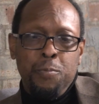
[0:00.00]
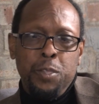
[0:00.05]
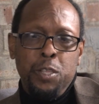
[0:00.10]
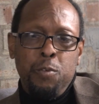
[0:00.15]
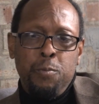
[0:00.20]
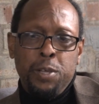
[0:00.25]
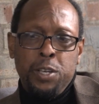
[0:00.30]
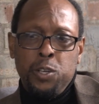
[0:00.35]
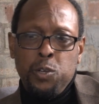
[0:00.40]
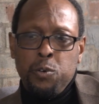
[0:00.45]

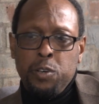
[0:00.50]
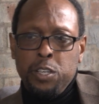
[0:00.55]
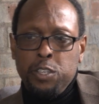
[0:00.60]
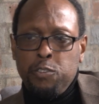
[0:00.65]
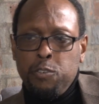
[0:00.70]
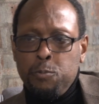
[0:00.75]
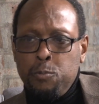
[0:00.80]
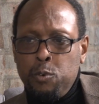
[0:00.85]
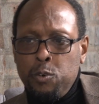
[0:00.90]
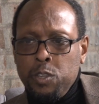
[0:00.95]
you've been doing this
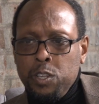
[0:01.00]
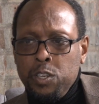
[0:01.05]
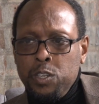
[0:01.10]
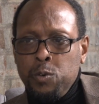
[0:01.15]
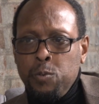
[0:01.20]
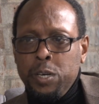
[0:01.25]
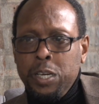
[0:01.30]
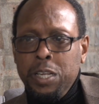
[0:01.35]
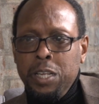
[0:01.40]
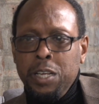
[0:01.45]
for more than
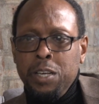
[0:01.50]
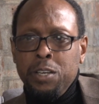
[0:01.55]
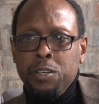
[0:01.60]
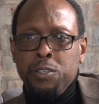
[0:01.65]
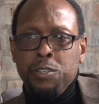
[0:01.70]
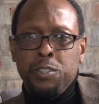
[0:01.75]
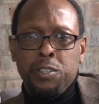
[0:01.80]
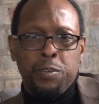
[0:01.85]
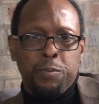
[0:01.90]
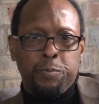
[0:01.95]
20
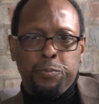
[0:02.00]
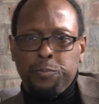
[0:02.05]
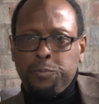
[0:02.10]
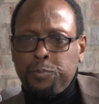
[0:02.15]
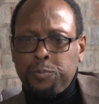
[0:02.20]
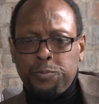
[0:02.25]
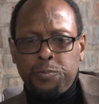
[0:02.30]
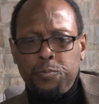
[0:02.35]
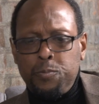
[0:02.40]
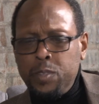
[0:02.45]
years.
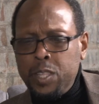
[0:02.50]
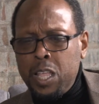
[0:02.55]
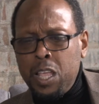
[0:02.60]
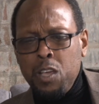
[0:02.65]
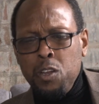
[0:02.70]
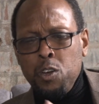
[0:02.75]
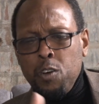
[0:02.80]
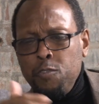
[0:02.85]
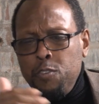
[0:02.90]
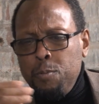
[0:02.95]

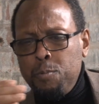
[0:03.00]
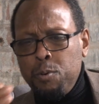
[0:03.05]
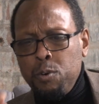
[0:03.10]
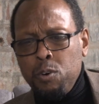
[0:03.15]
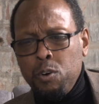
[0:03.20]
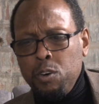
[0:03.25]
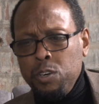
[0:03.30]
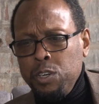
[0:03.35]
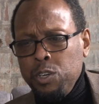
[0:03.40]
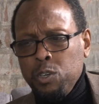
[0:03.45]
You know, if you
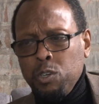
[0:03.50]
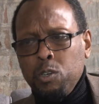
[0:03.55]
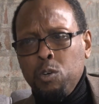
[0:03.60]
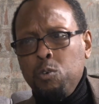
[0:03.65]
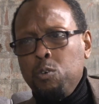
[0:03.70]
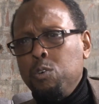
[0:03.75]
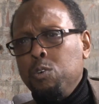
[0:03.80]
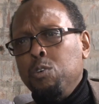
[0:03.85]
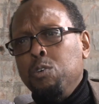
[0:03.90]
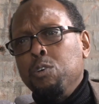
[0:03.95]
put on your
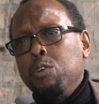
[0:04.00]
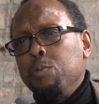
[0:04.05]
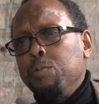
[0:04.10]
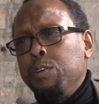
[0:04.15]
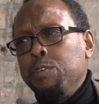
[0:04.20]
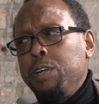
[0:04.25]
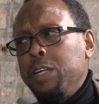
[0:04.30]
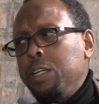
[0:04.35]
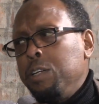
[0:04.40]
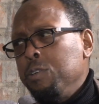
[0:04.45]
local
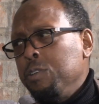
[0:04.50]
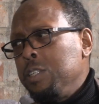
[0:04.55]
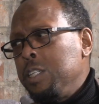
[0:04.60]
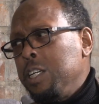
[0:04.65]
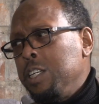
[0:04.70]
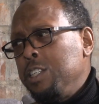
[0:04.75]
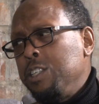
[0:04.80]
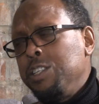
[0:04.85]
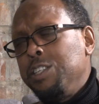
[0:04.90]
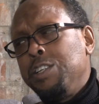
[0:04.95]
urban radio
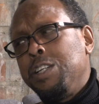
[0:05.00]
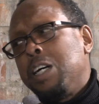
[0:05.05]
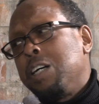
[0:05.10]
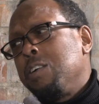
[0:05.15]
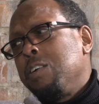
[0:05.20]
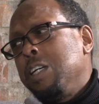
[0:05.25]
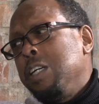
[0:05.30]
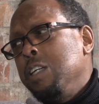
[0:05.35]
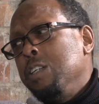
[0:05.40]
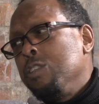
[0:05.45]
station, you're
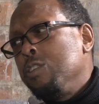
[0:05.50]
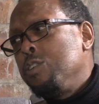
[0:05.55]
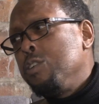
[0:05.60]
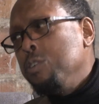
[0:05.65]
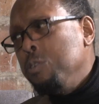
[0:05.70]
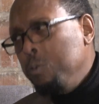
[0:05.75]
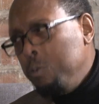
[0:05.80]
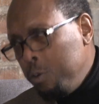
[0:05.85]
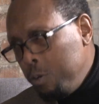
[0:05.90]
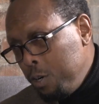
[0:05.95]
not going to hear Stu.